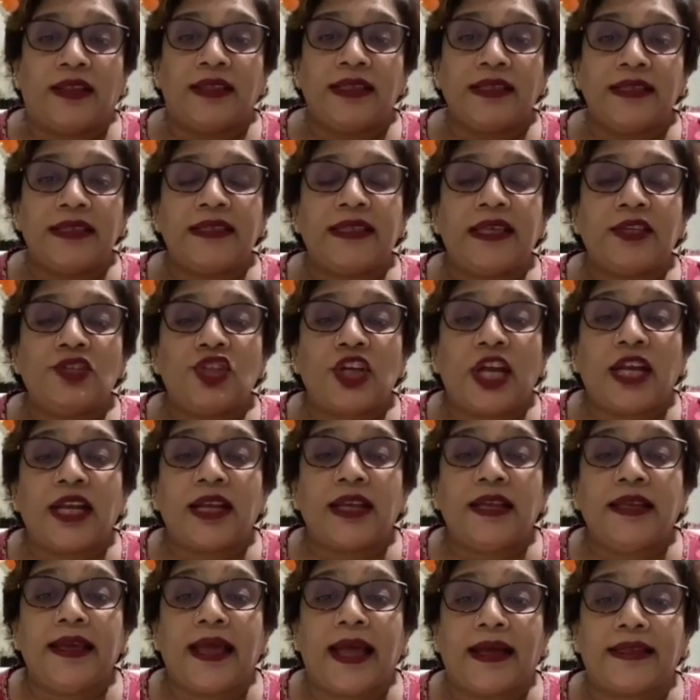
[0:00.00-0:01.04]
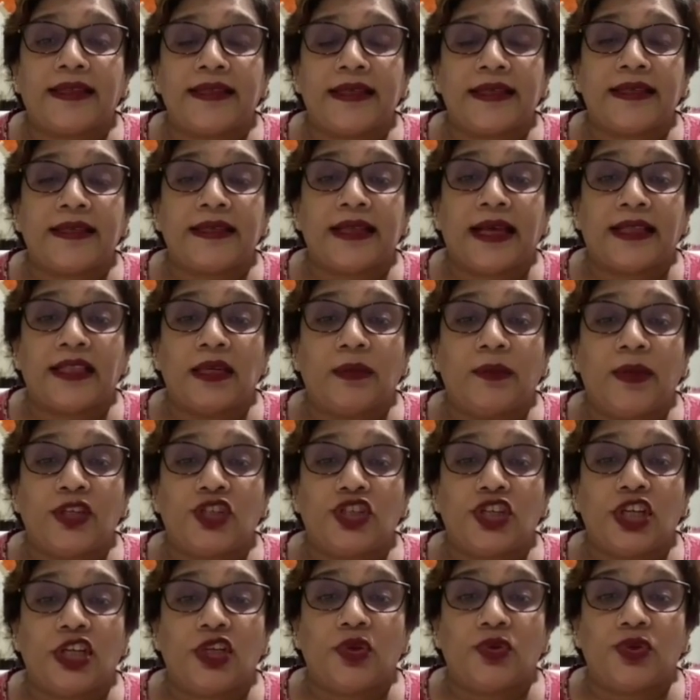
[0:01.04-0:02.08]
And this is the Gentle YAG. There's another
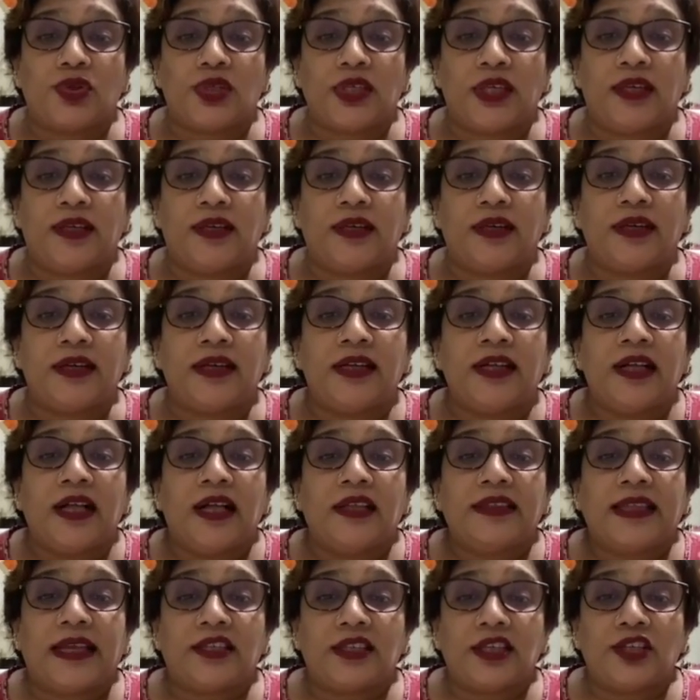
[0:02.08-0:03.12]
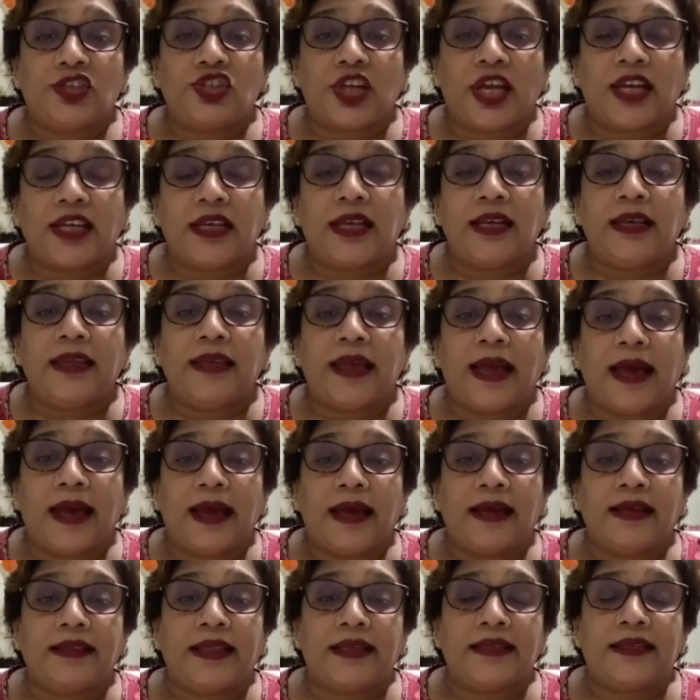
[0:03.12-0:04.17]
machine you see here. That's a Gentle
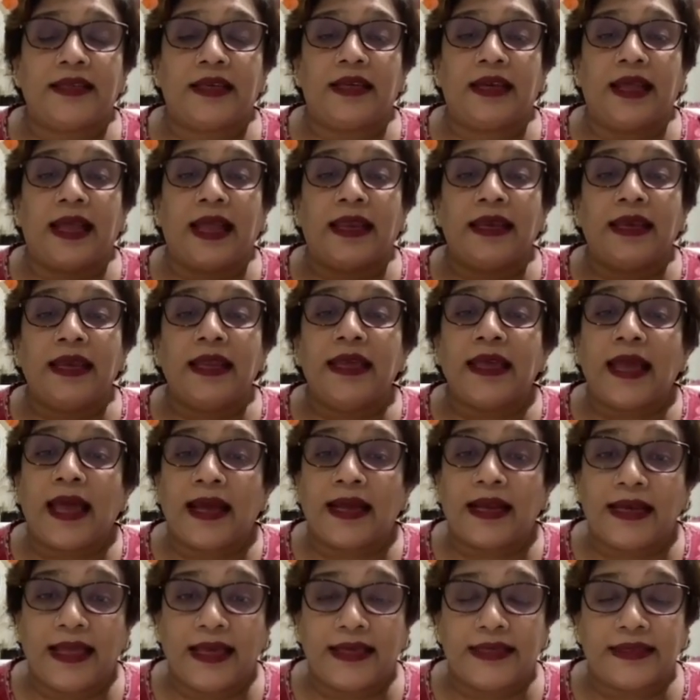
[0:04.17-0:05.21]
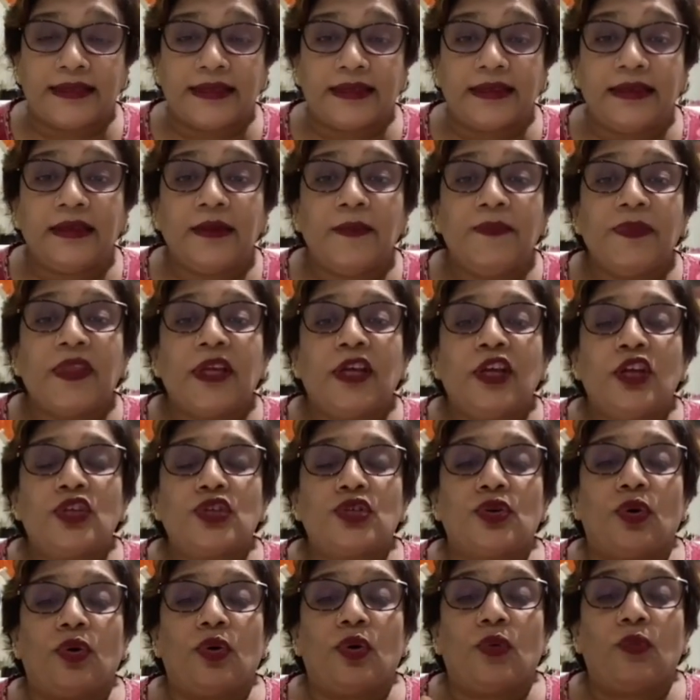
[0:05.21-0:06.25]
YAG. That's an ND-YAG laser.
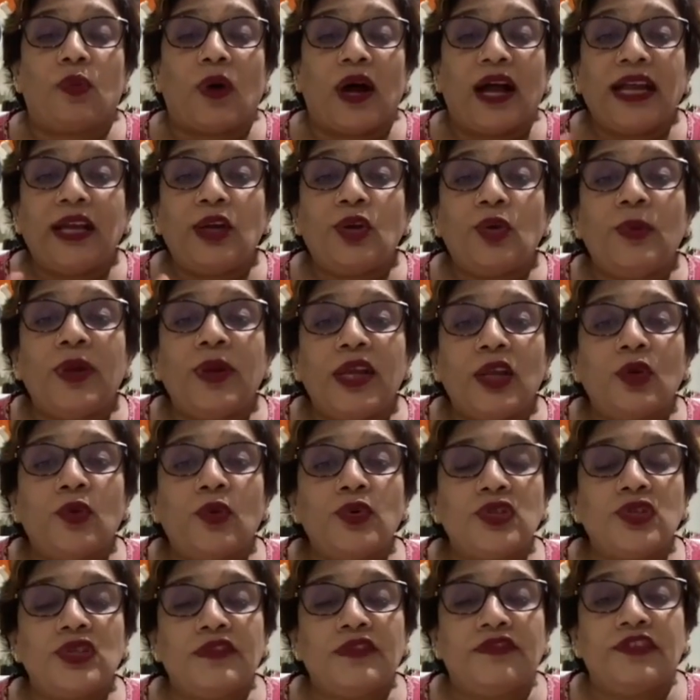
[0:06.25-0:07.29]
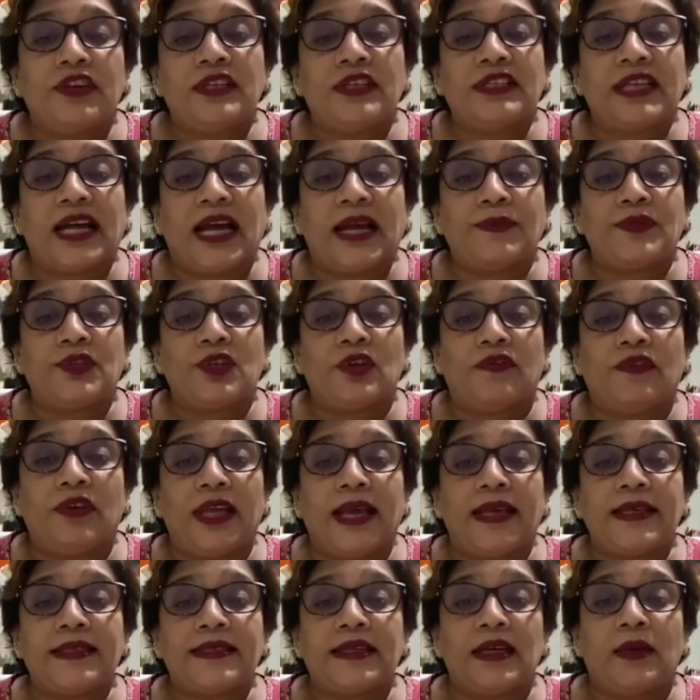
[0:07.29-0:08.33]
So why do we use different types of
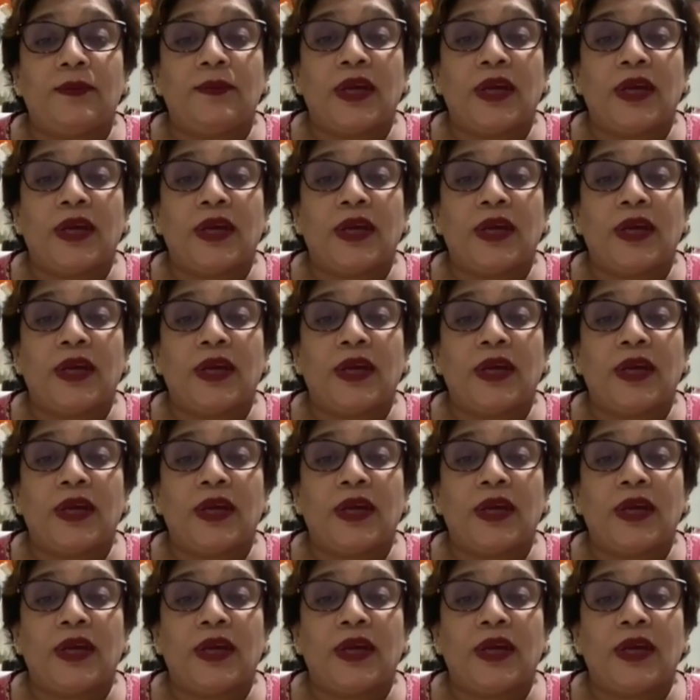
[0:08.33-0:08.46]
laser?